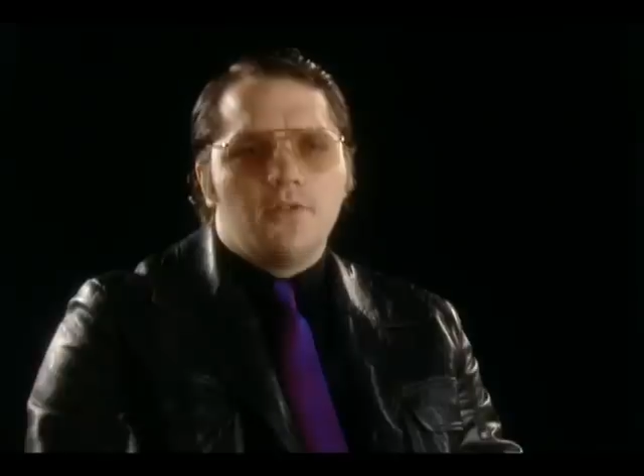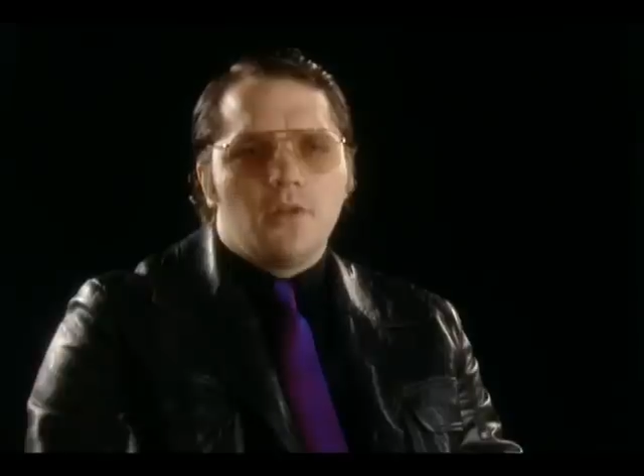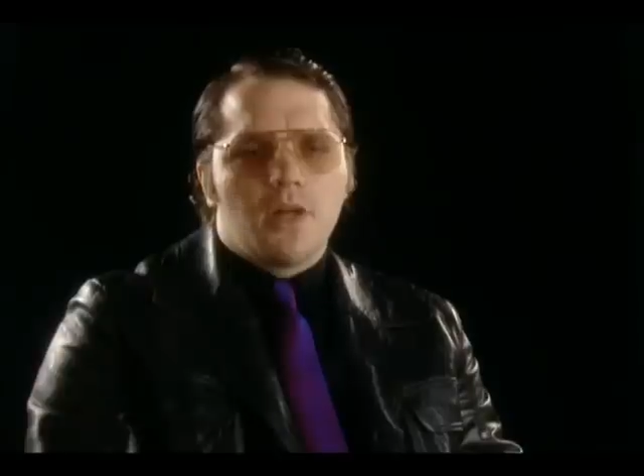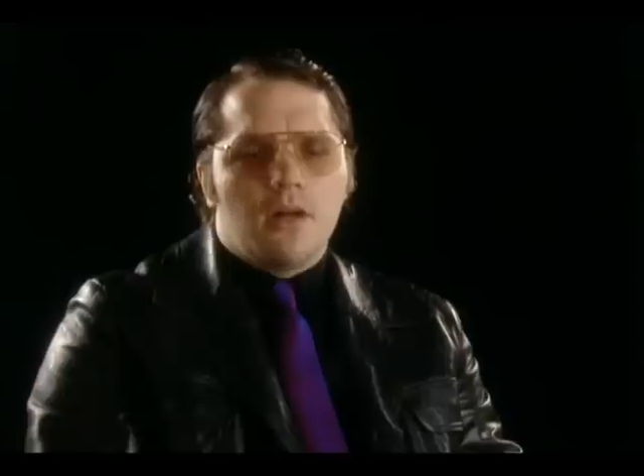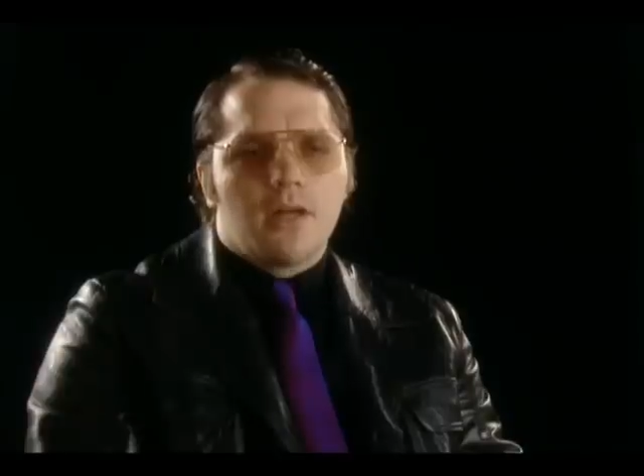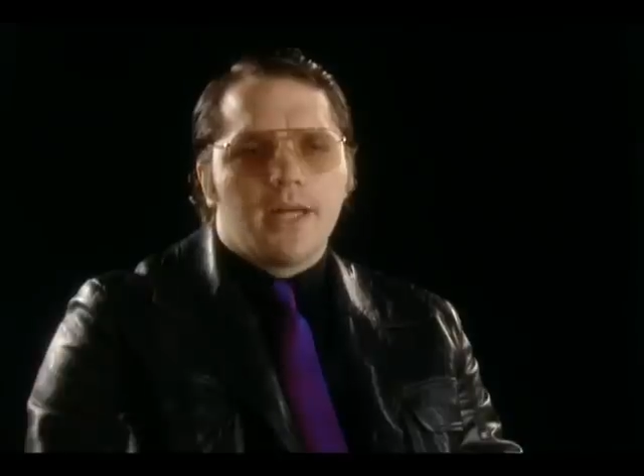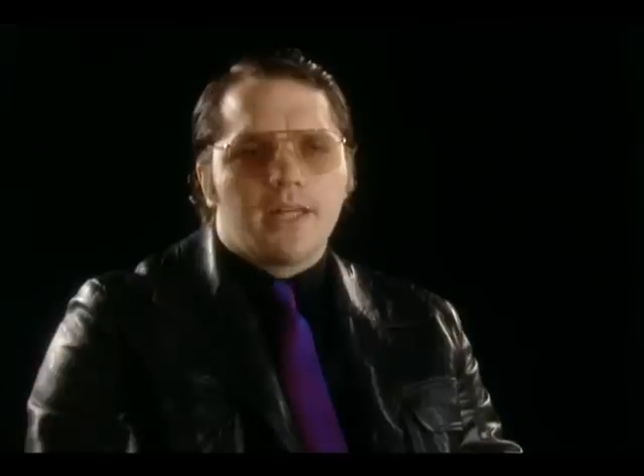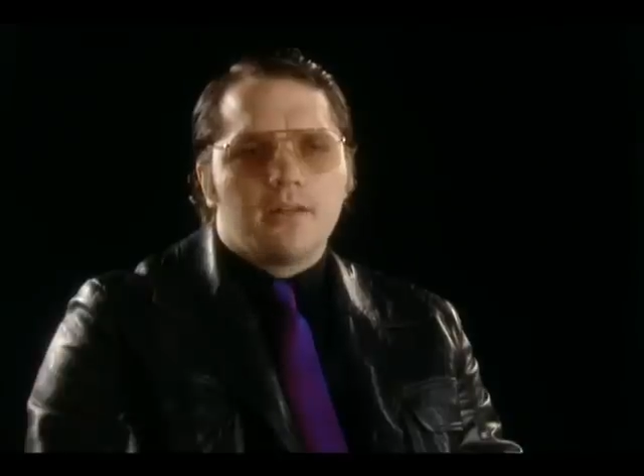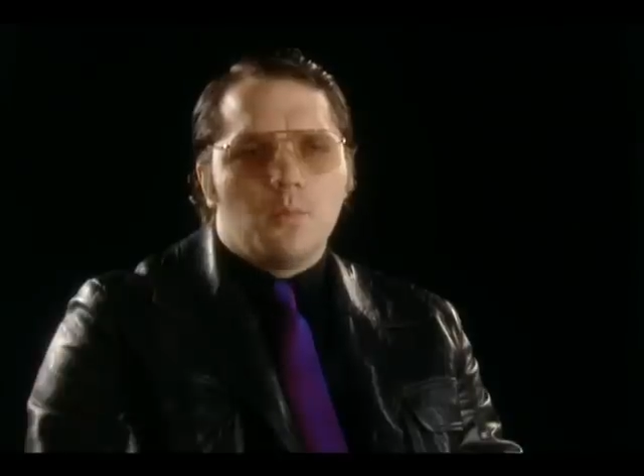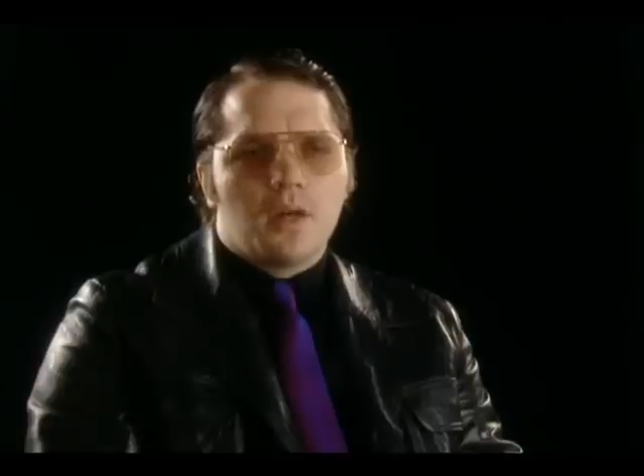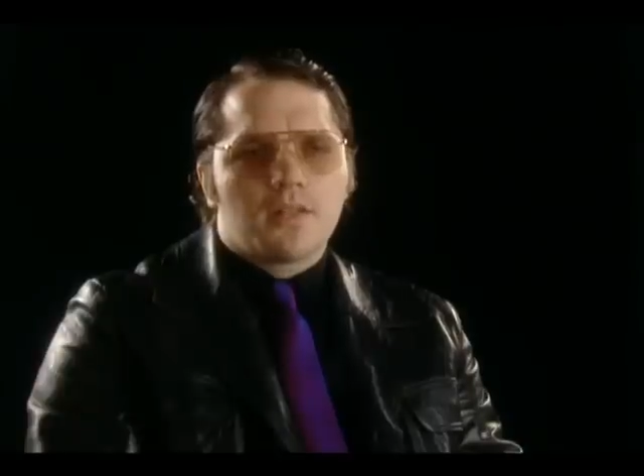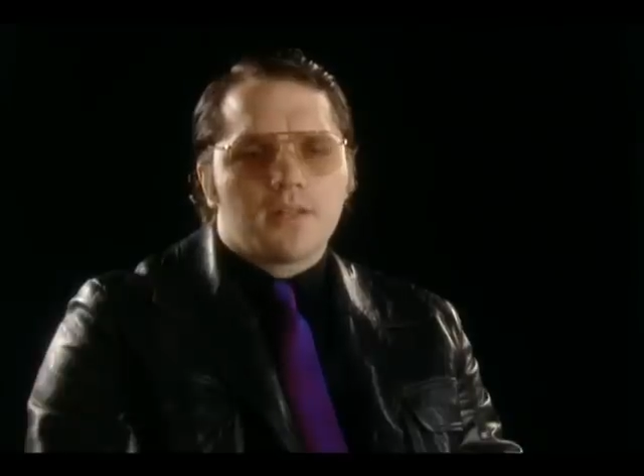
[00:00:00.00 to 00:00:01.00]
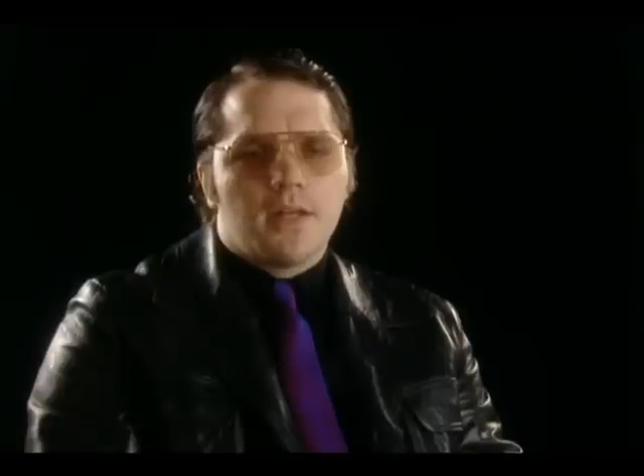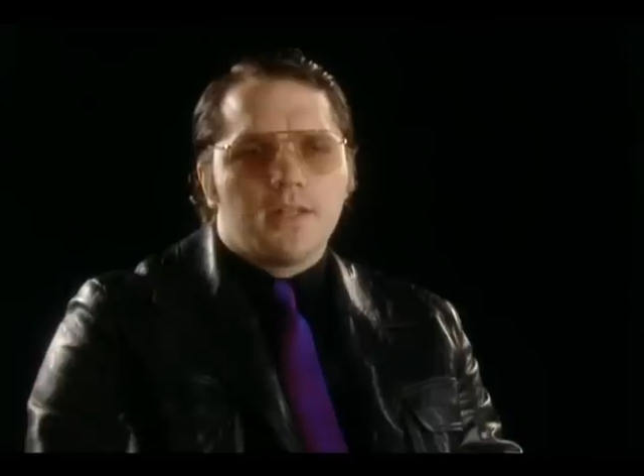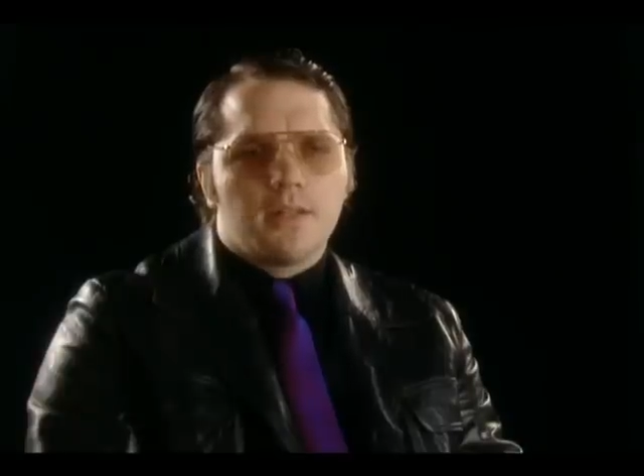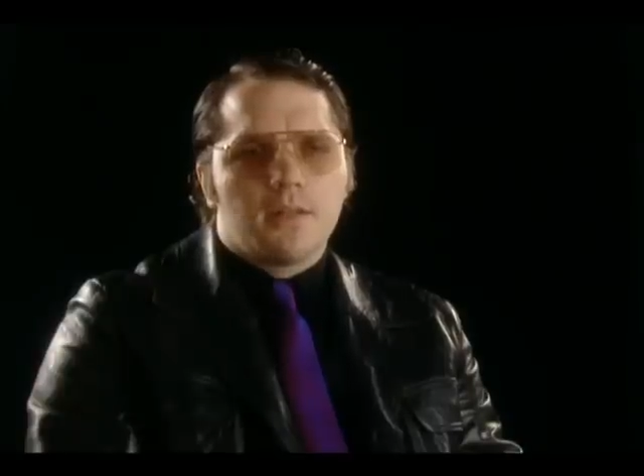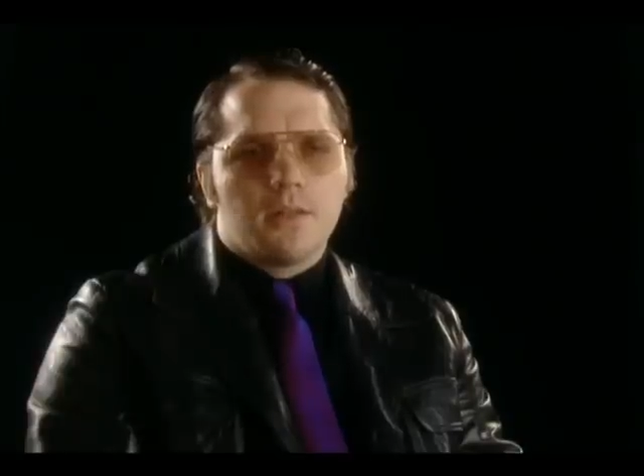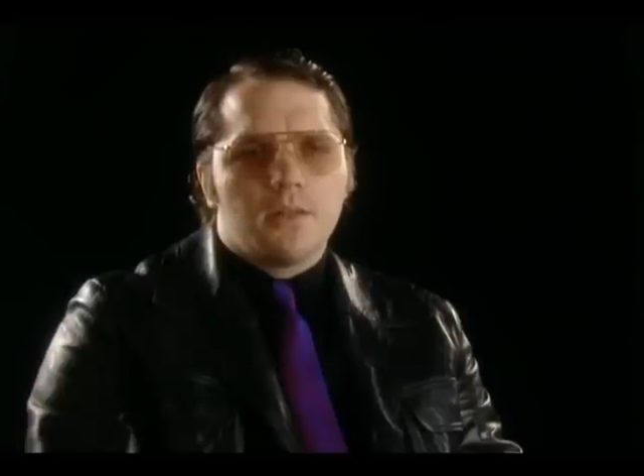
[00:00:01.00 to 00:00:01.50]
you can't get it in 1
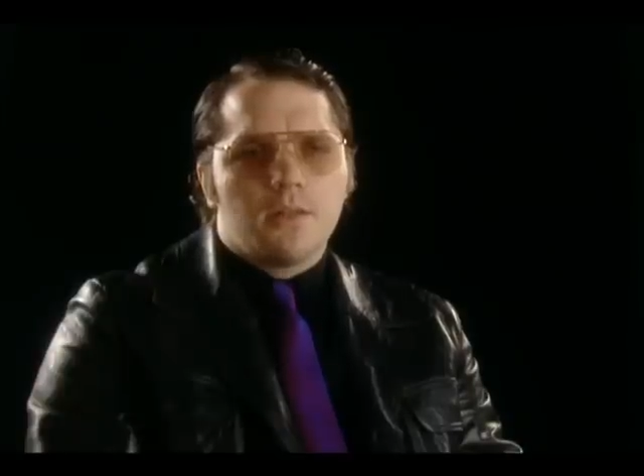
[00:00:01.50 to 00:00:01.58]
take,